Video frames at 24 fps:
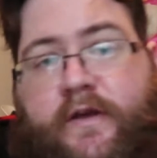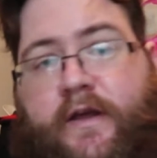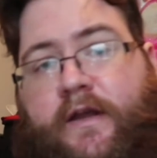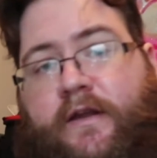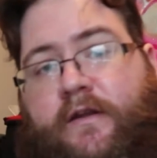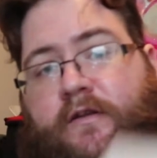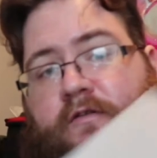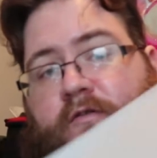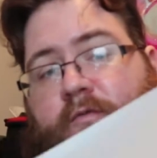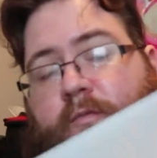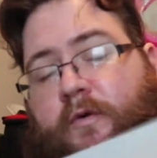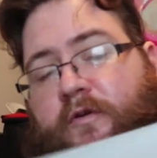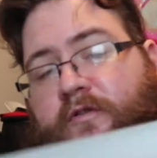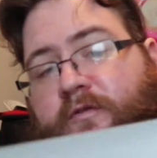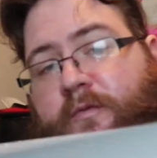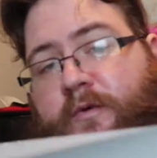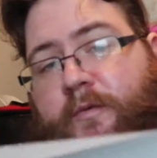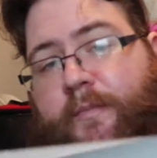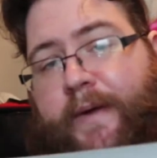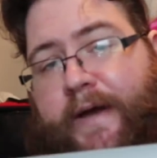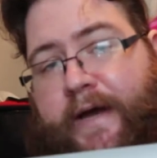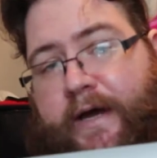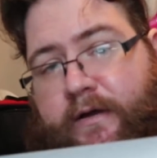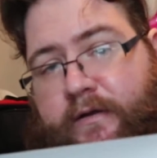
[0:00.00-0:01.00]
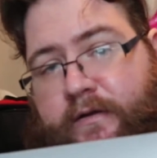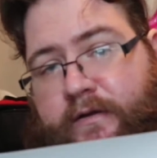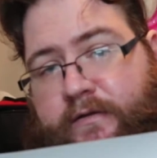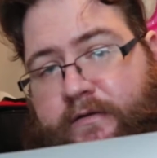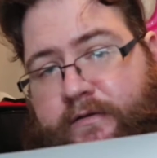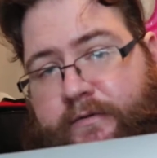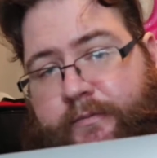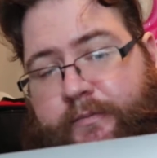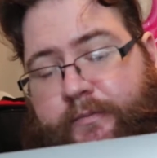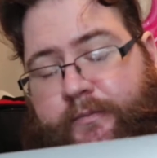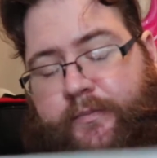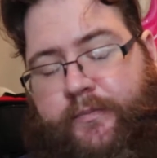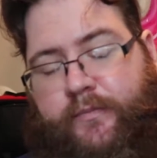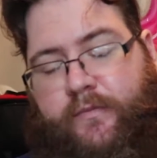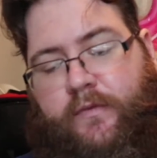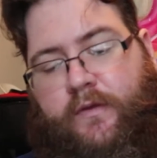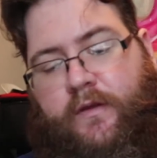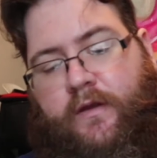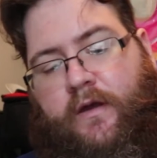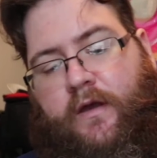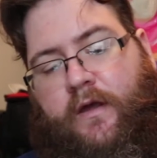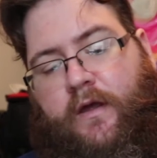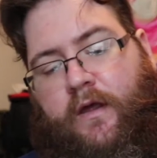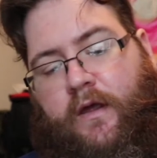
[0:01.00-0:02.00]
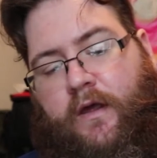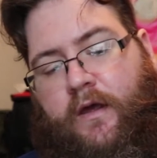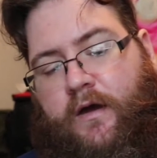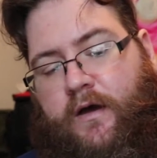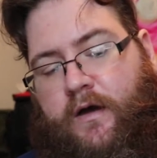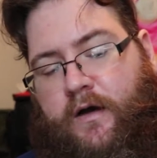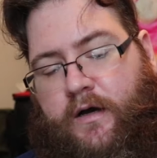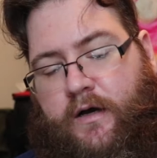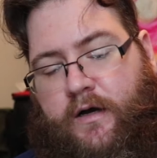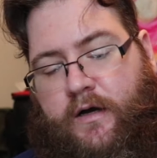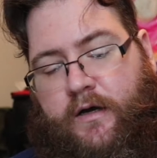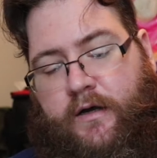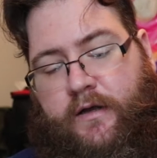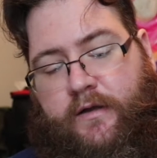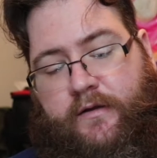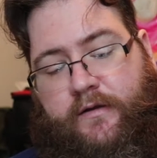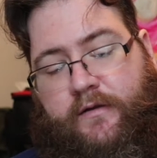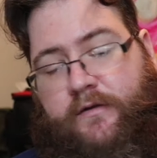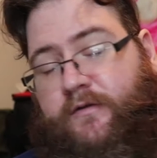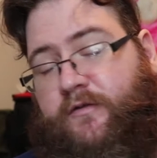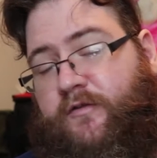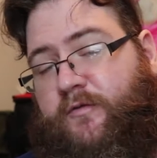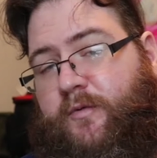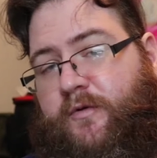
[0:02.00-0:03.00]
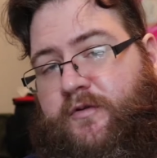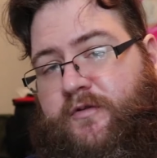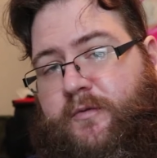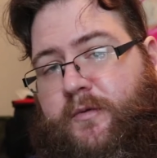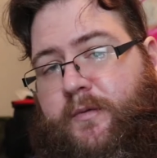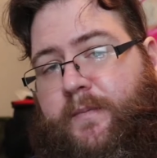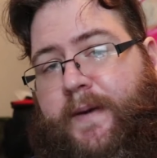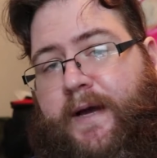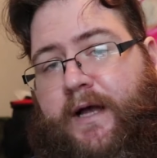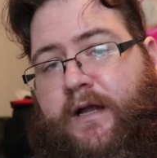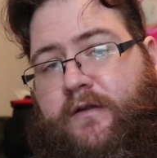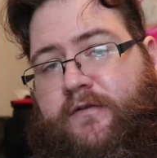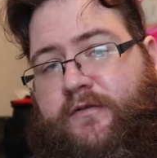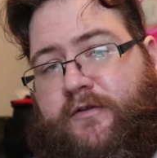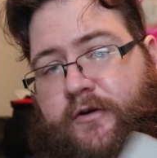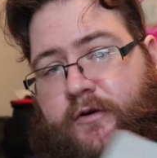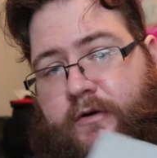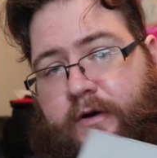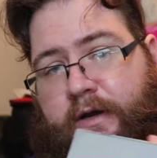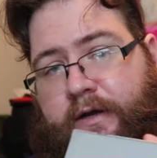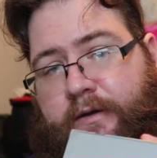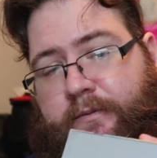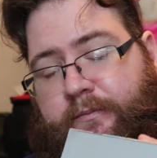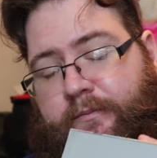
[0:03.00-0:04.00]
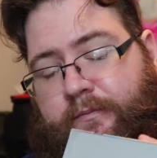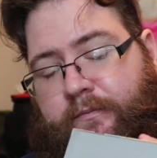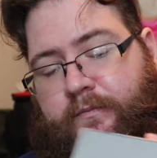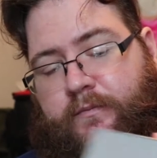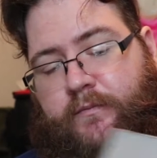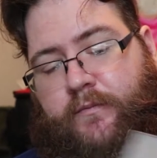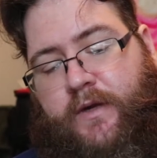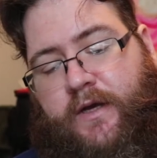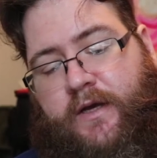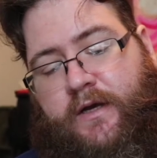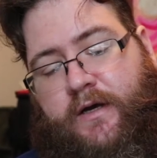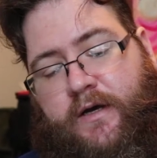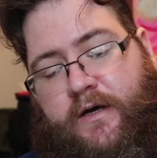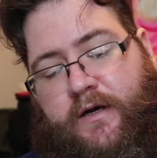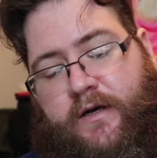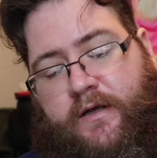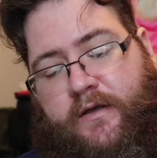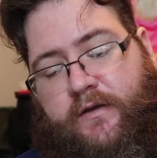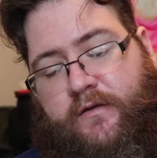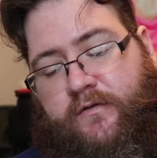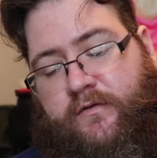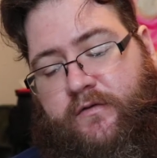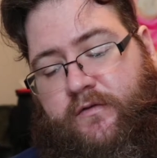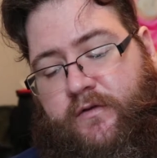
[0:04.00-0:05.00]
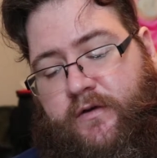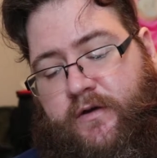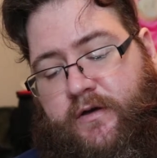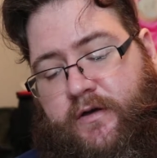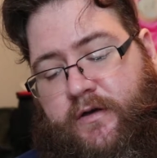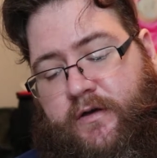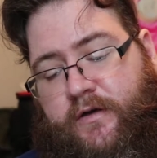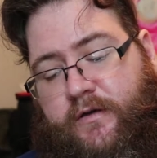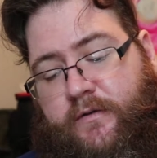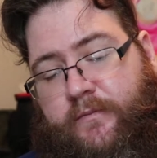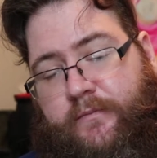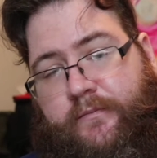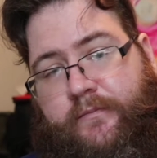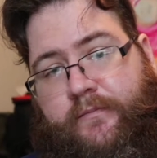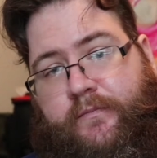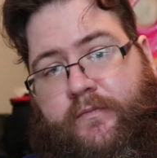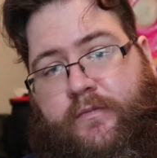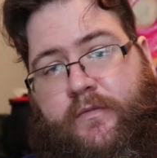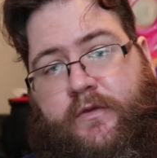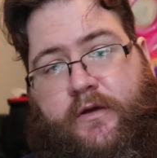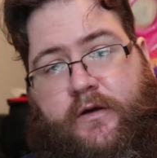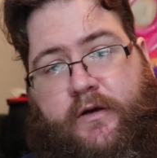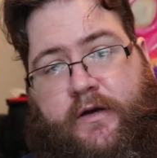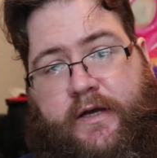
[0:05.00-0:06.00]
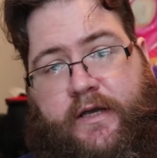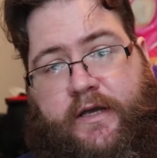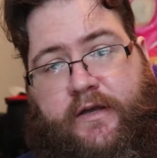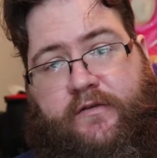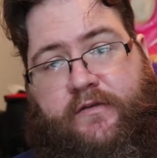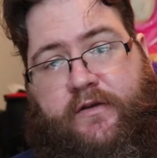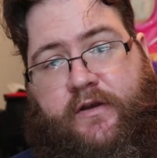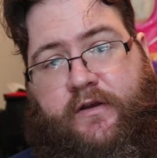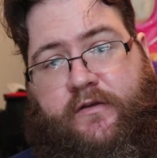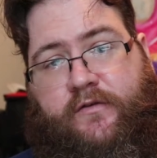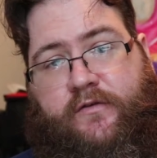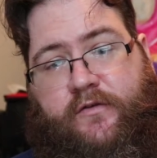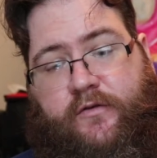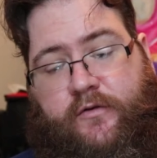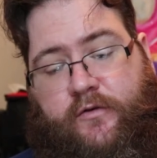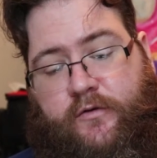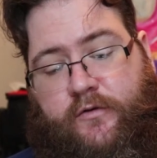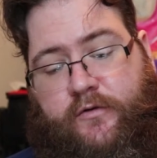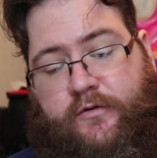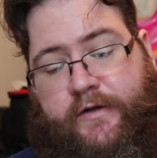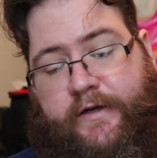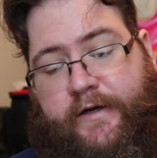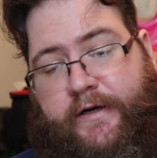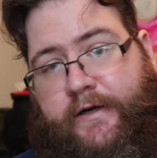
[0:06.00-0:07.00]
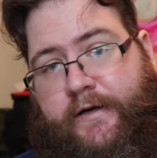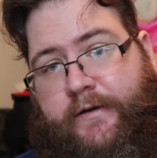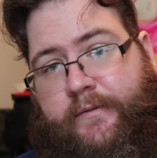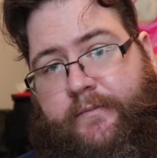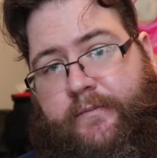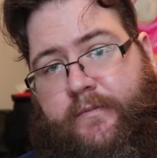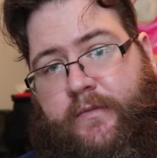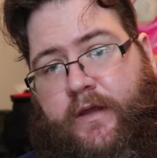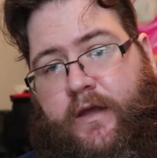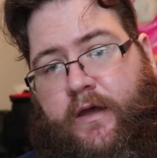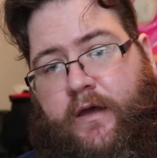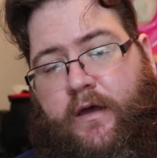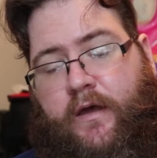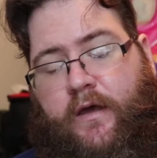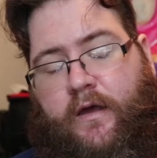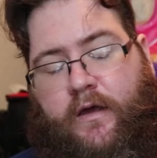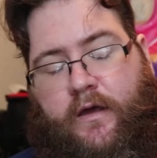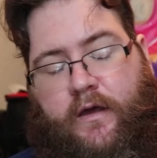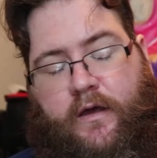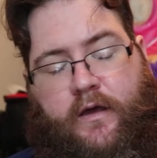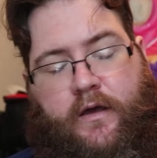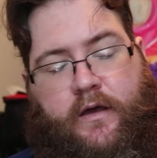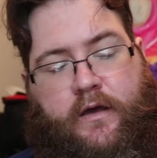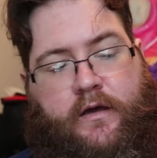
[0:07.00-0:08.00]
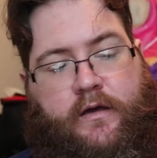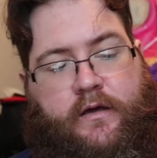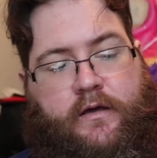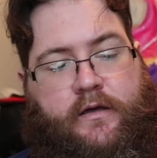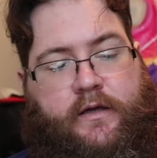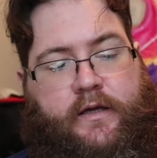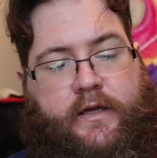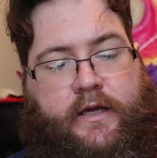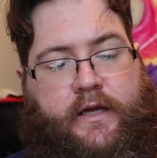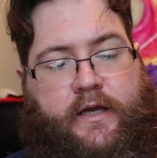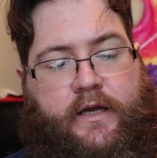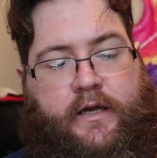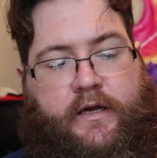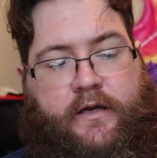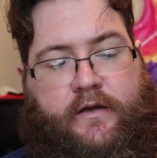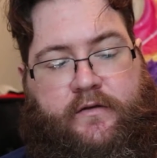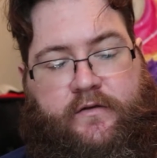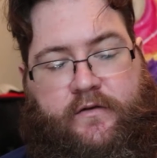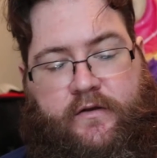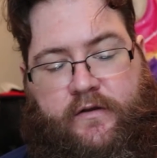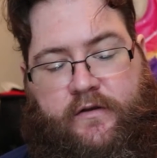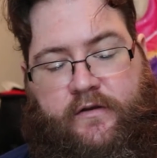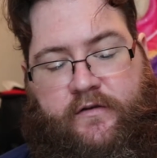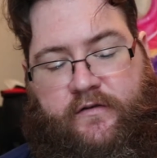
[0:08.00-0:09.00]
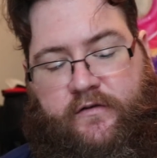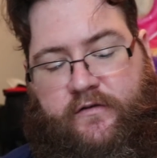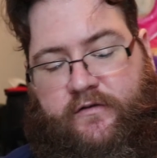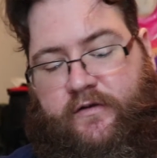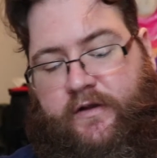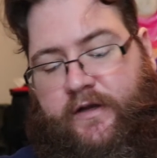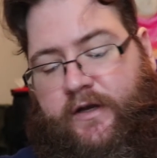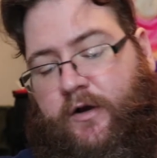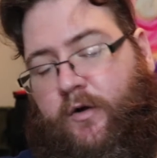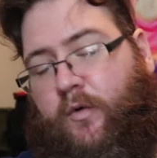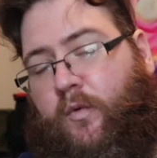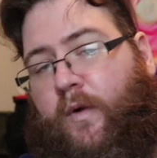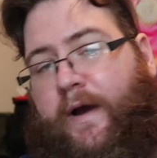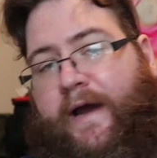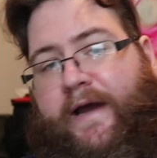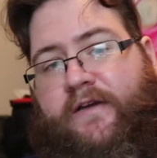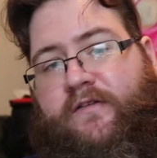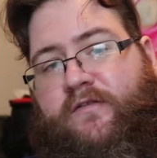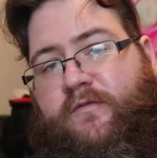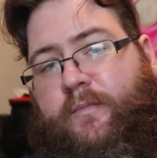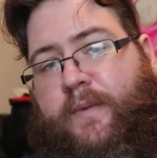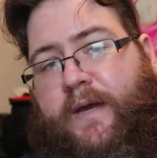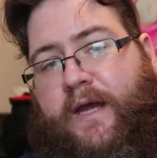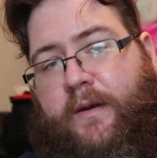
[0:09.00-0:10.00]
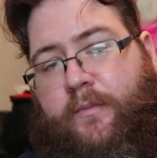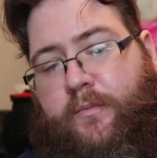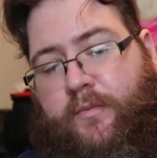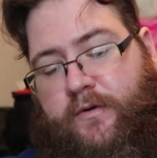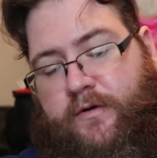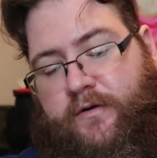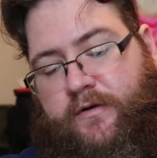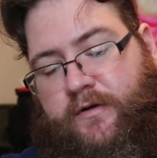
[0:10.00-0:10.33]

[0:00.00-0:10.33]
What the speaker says: a disposable palette. Disposable palettes are great because they're easy to clean up. And this is like a wax paper,